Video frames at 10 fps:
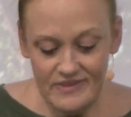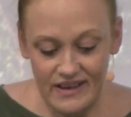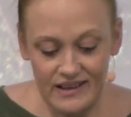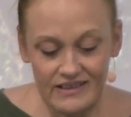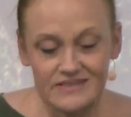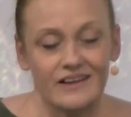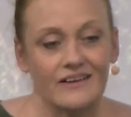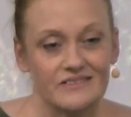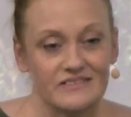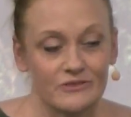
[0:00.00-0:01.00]
and
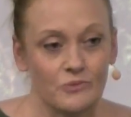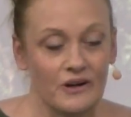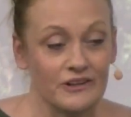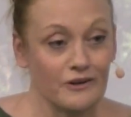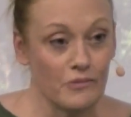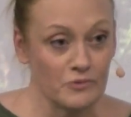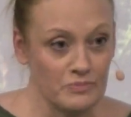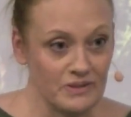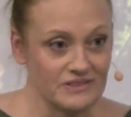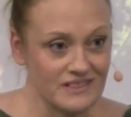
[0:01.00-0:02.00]
God's still working on
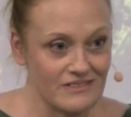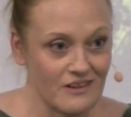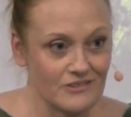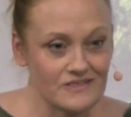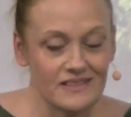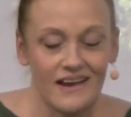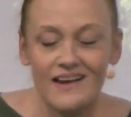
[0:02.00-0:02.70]
rebuilding those.